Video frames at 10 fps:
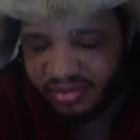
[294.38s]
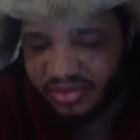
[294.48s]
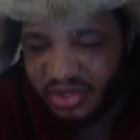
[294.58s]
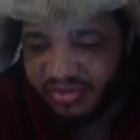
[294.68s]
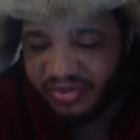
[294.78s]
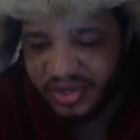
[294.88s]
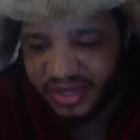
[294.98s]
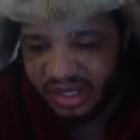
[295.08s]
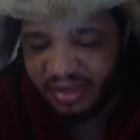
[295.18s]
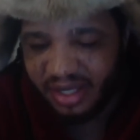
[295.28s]
universe.
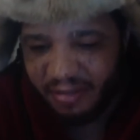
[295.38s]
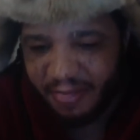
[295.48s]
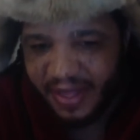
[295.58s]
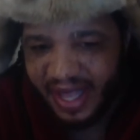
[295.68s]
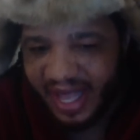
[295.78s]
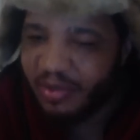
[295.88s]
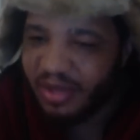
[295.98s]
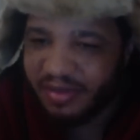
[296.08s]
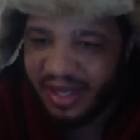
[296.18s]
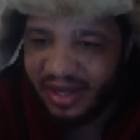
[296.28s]
You know what I mean? I
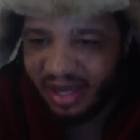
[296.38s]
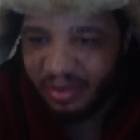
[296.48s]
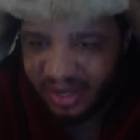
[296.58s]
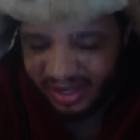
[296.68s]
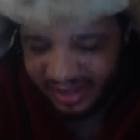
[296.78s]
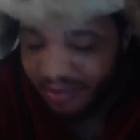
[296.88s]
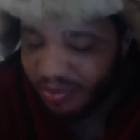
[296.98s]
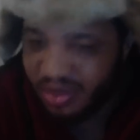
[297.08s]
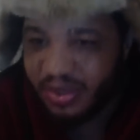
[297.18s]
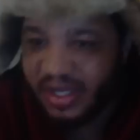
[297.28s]
would, I, I, would, that
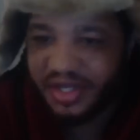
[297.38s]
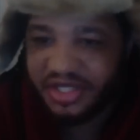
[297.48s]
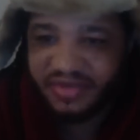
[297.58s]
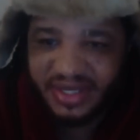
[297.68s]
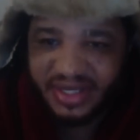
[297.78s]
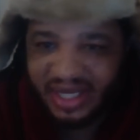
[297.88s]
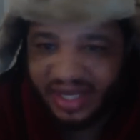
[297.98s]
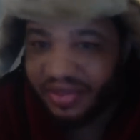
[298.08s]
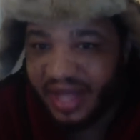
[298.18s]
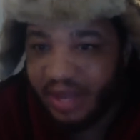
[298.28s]
would be interesting. I
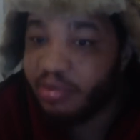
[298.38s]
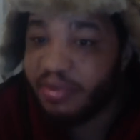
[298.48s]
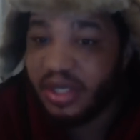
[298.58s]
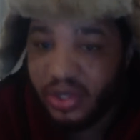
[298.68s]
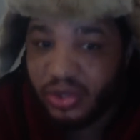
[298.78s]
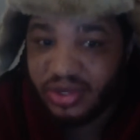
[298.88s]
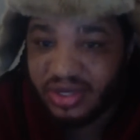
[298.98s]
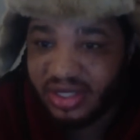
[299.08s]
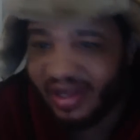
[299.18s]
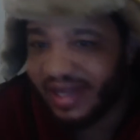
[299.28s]
think that would be huge.
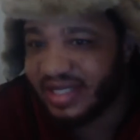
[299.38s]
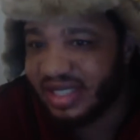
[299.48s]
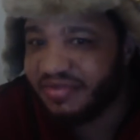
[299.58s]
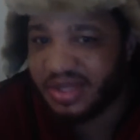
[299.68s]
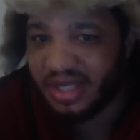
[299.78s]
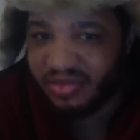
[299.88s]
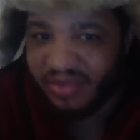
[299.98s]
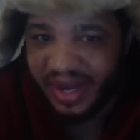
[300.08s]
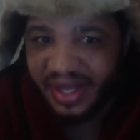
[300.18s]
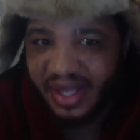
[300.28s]
Like I said, if it's done
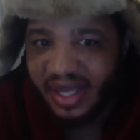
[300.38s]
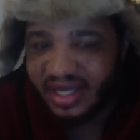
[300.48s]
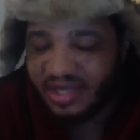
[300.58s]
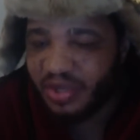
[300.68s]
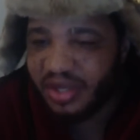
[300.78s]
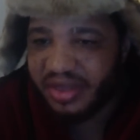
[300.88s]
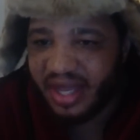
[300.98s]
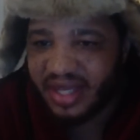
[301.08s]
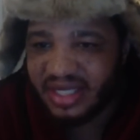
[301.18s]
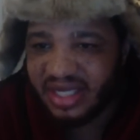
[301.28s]
right, and that's one
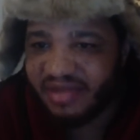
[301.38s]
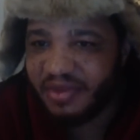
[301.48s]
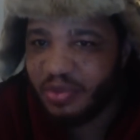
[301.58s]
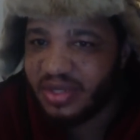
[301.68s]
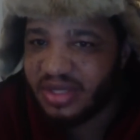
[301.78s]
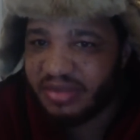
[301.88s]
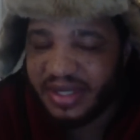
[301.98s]
thing. I said if it was to be